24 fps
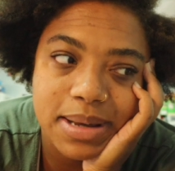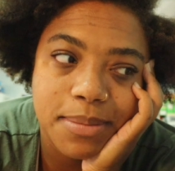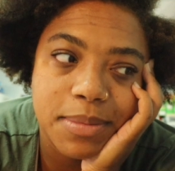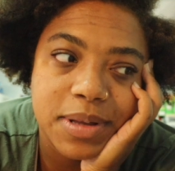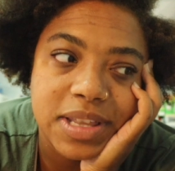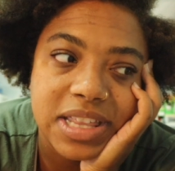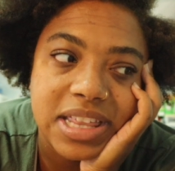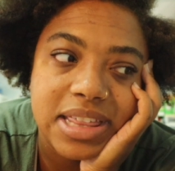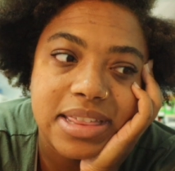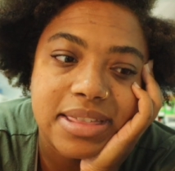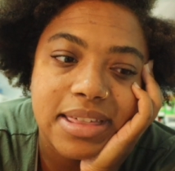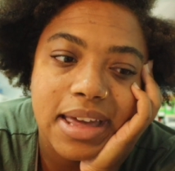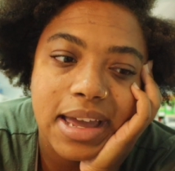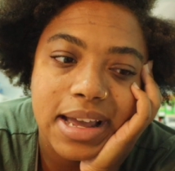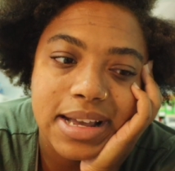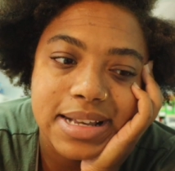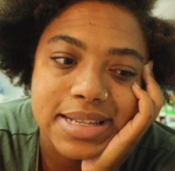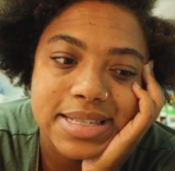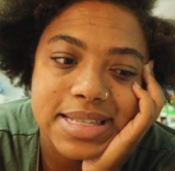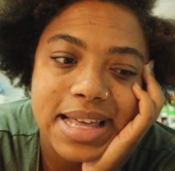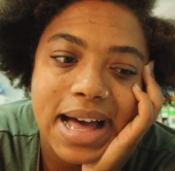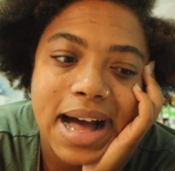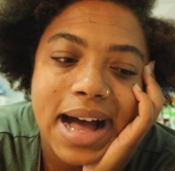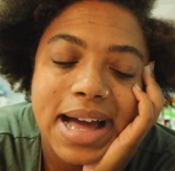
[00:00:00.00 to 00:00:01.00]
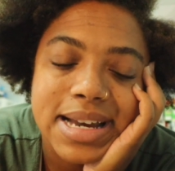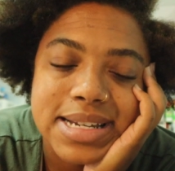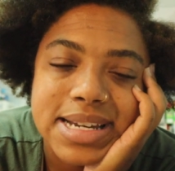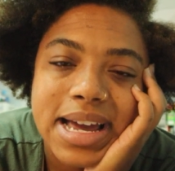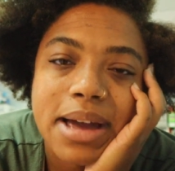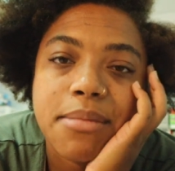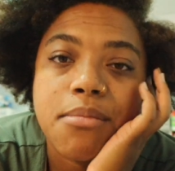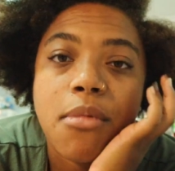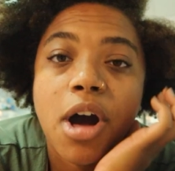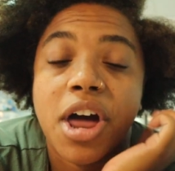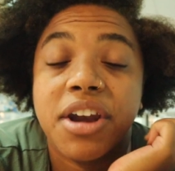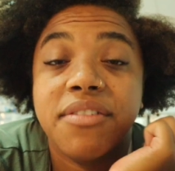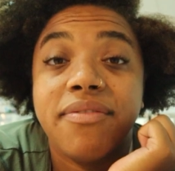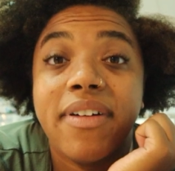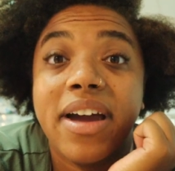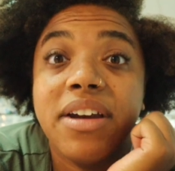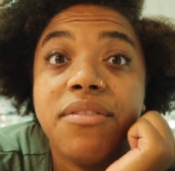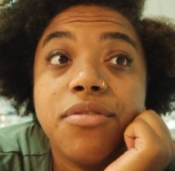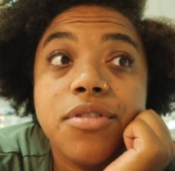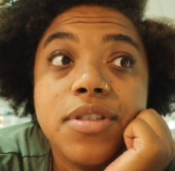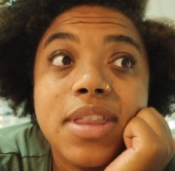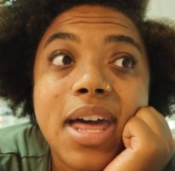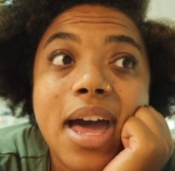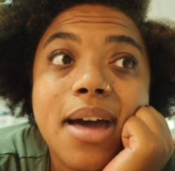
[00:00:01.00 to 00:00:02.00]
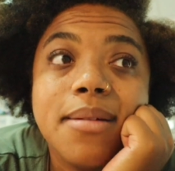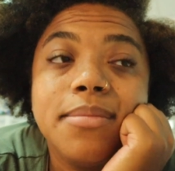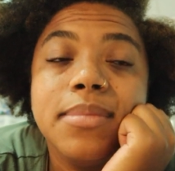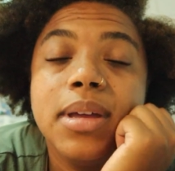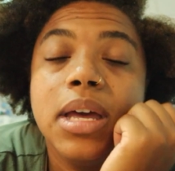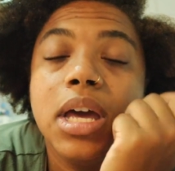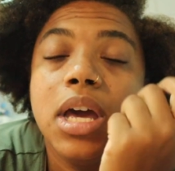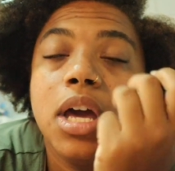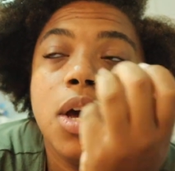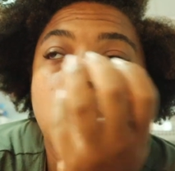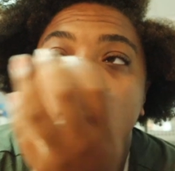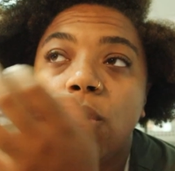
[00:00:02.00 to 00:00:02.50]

some of the things that I modified for them.